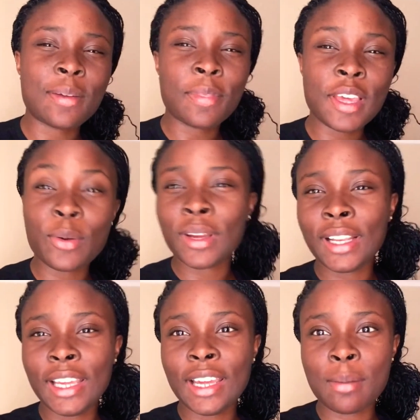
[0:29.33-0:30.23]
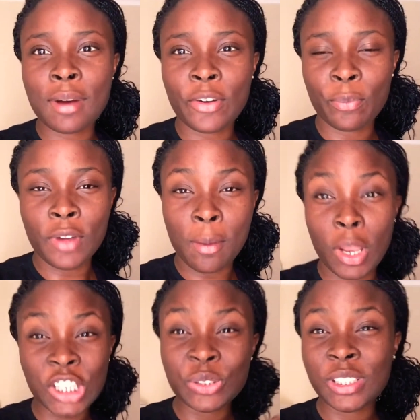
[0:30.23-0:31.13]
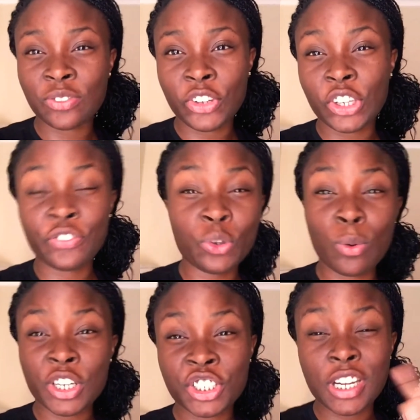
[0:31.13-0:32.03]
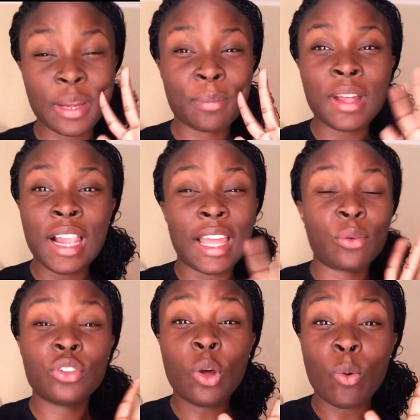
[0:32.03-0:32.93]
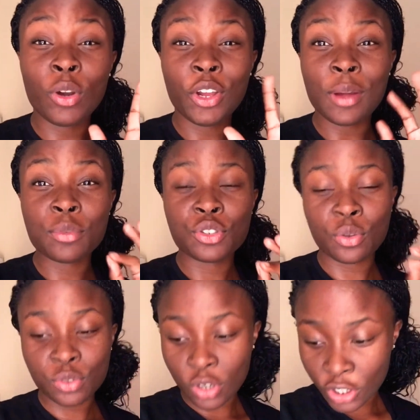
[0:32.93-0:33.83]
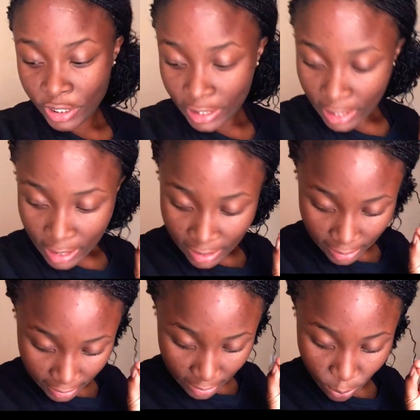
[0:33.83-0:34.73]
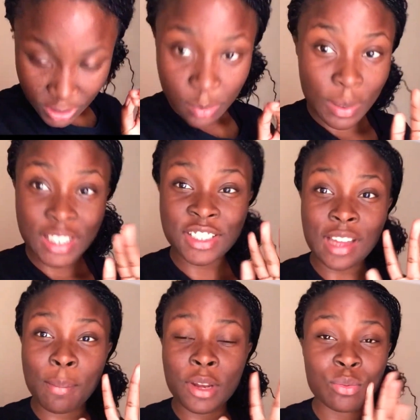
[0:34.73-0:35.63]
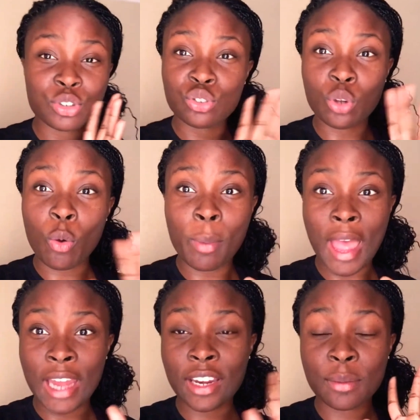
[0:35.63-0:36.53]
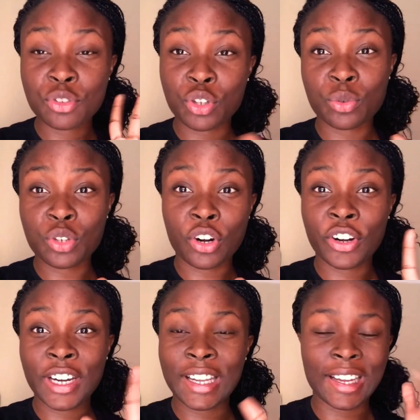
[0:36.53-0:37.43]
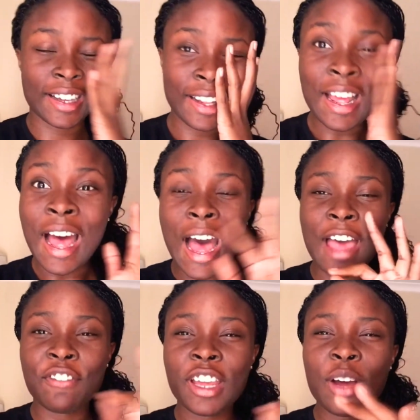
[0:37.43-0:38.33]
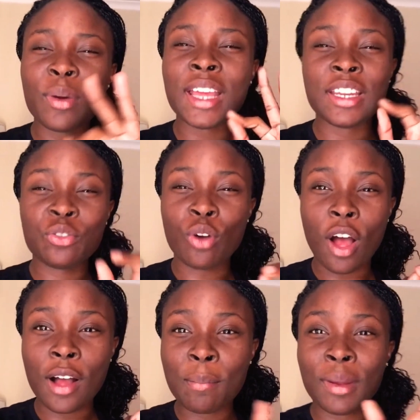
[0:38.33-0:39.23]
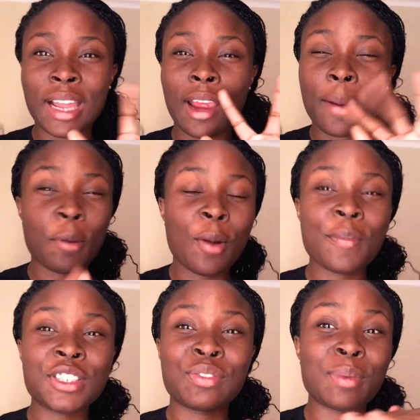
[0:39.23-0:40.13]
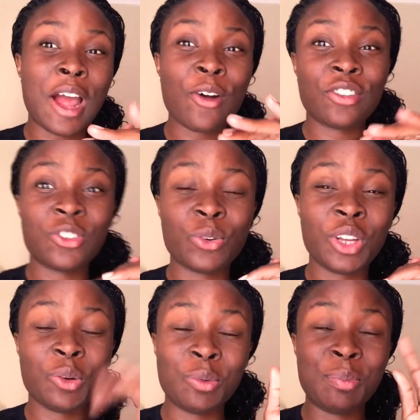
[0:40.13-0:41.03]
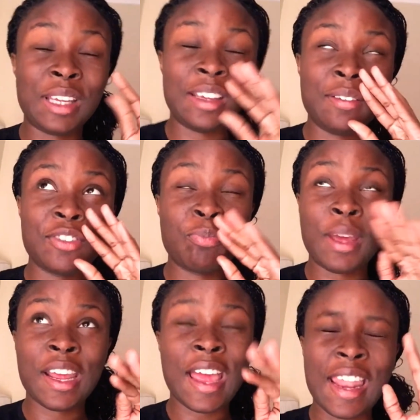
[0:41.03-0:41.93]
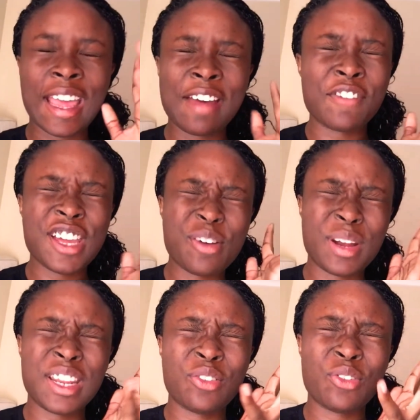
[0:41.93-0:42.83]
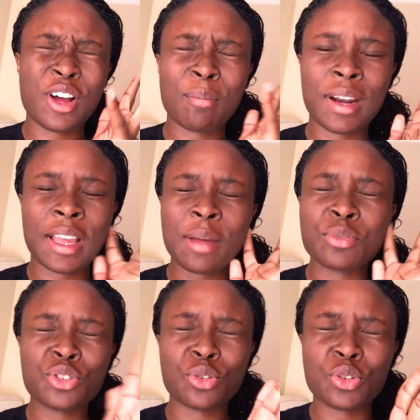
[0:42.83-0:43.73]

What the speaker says: something quickly about last week's video. If you watched it, with the audio, I'm so sorry. Like, it was messed up and it was so bad, and I'm so sorry. Like, I figured out what I did wrong, but I promise from now on the audio would be better. And I figured out what I did wrong, but I'm so